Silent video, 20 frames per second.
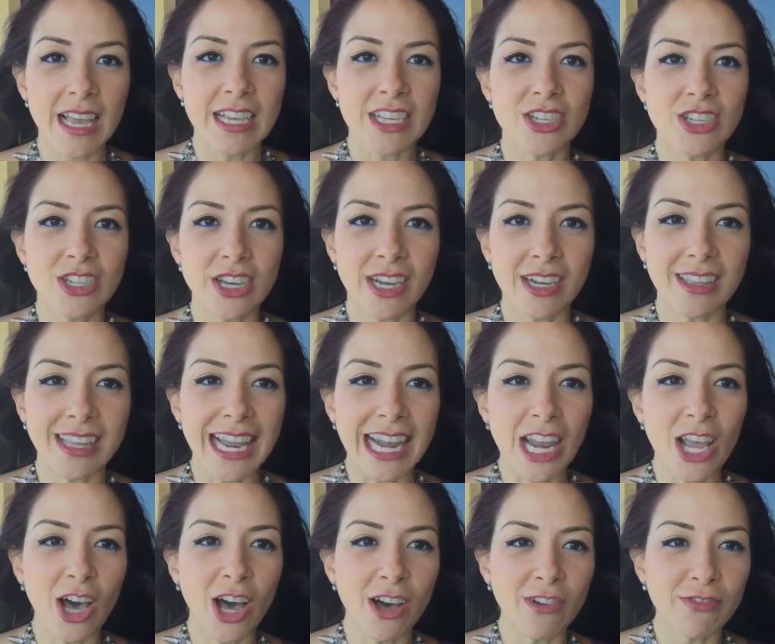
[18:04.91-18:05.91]
Share the
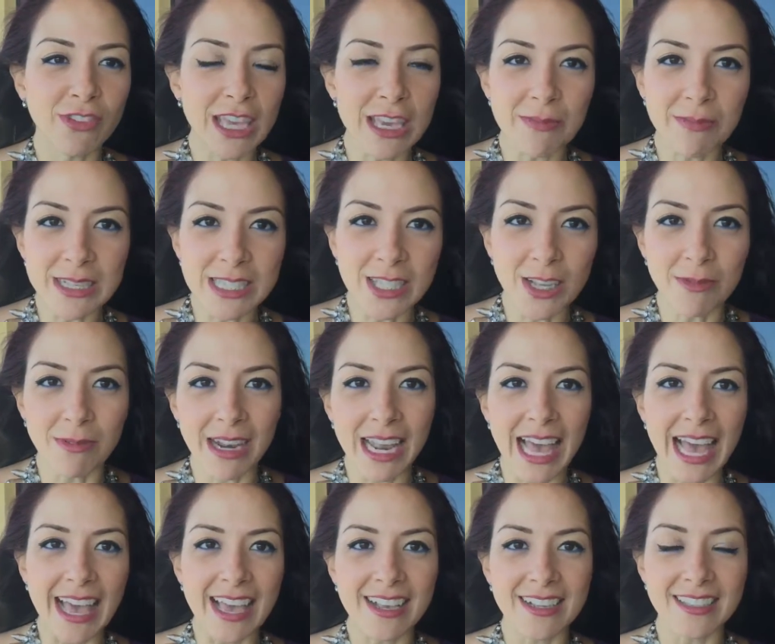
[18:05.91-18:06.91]
love, give me some
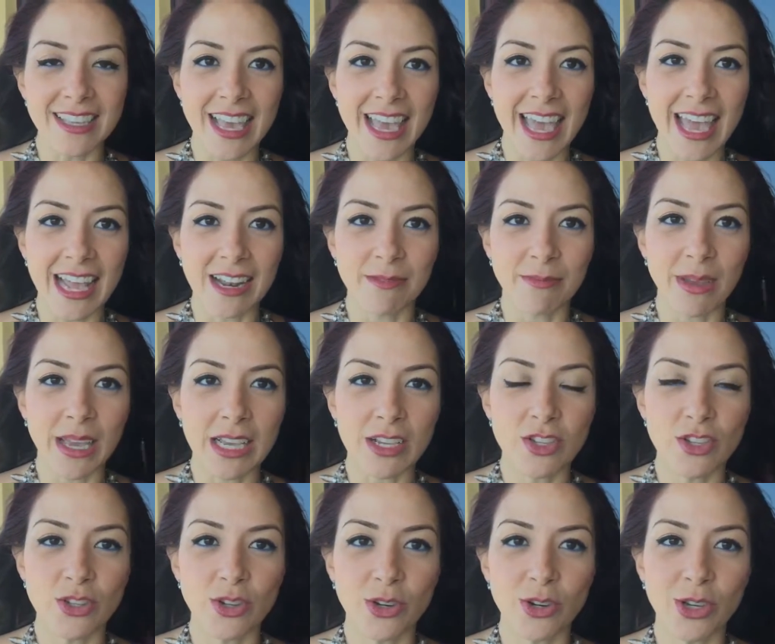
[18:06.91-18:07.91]
likes, and make
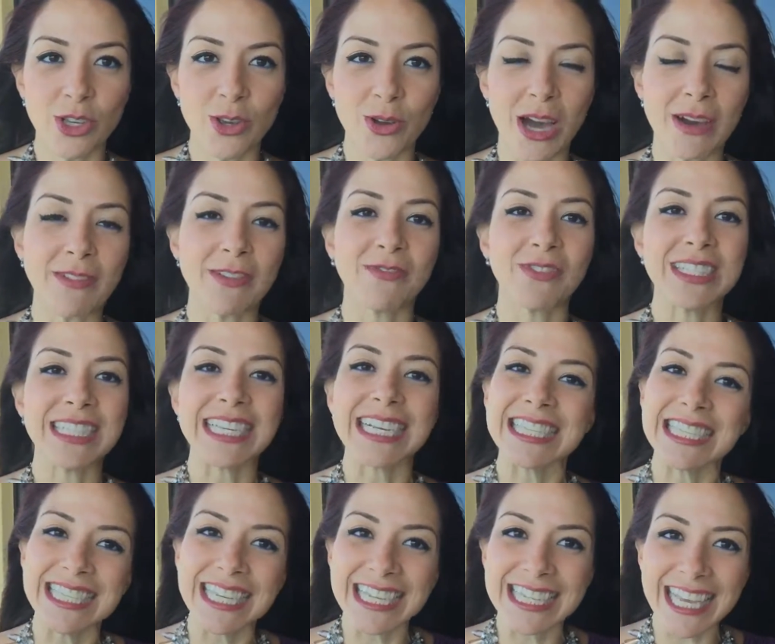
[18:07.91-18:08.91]
sure you have a
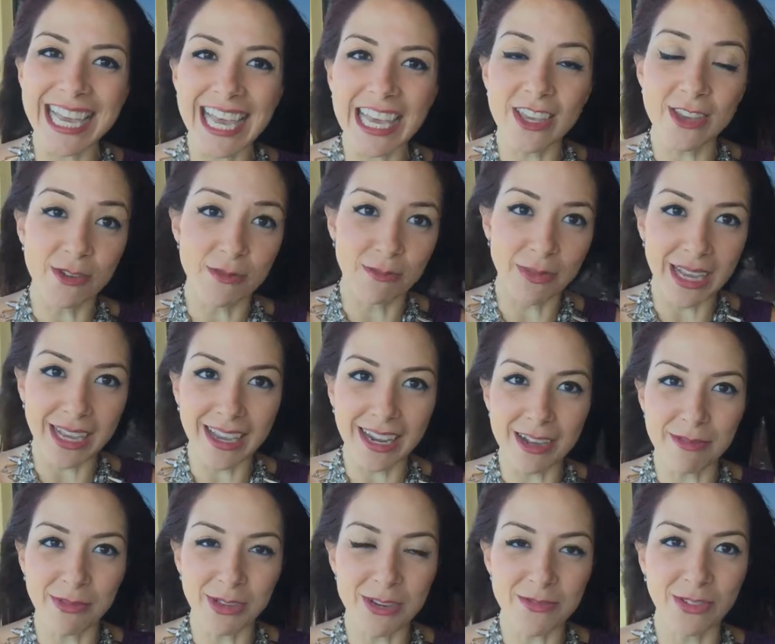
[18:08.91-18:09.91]
fantastic day. You make it
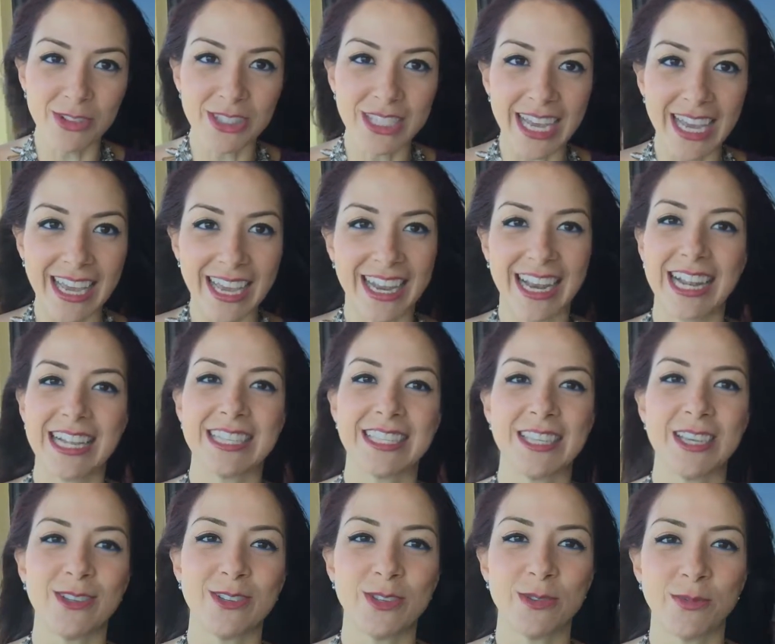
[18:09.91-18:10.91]
a beautiful day, and I'll
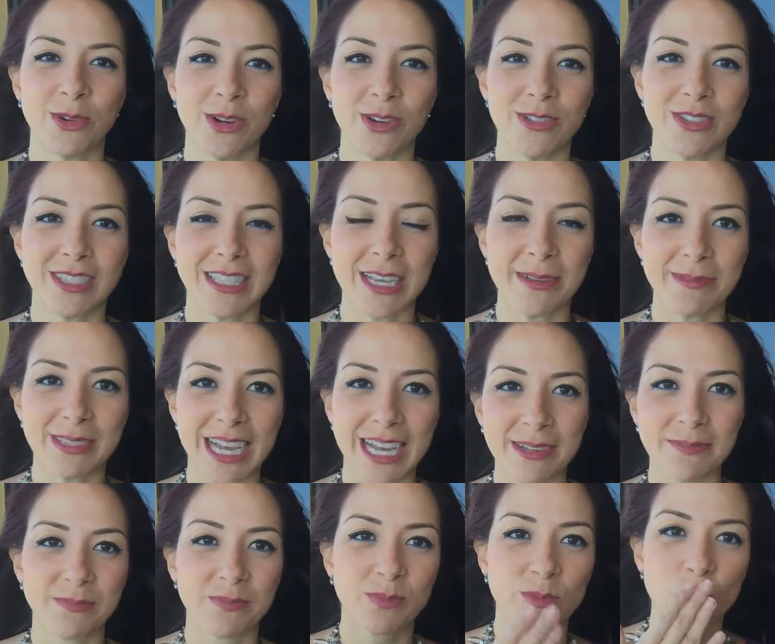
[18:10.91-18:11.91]
see you tomorrow, same
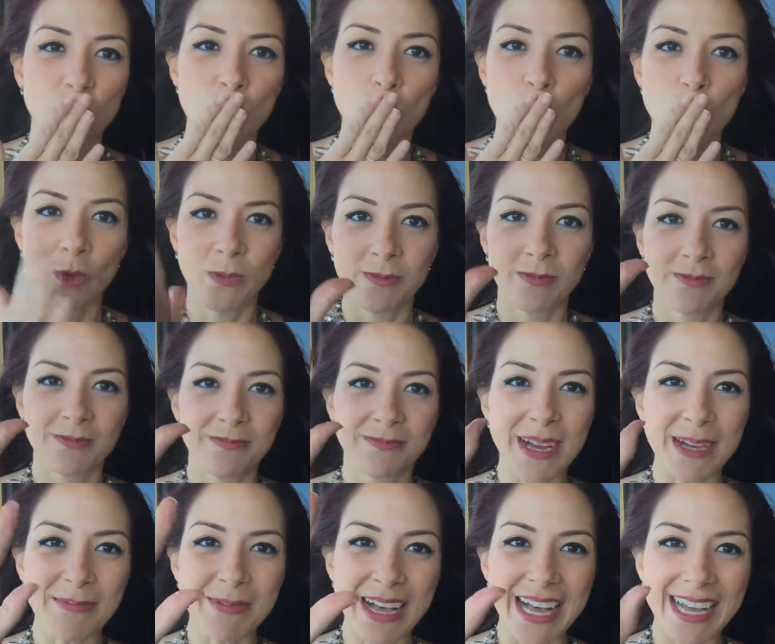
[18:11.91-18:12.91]
time.
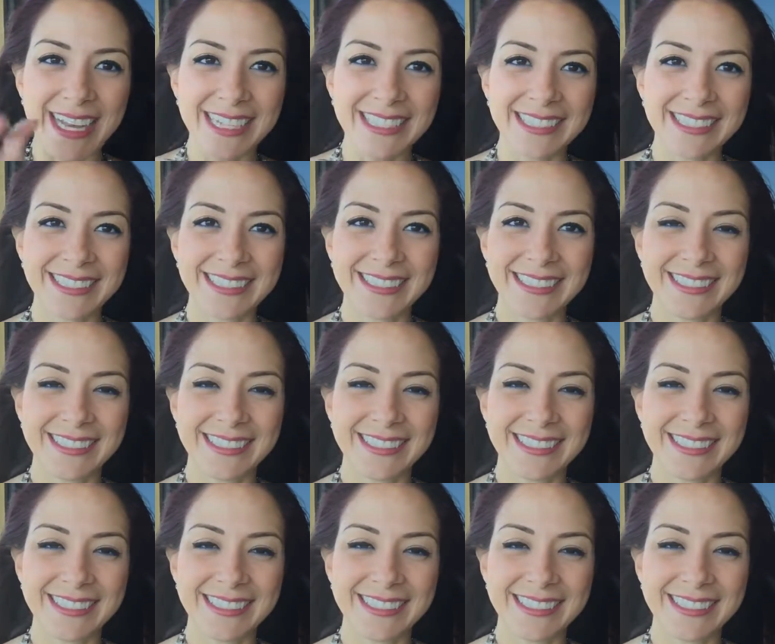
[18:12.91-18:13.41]
Bye-bye.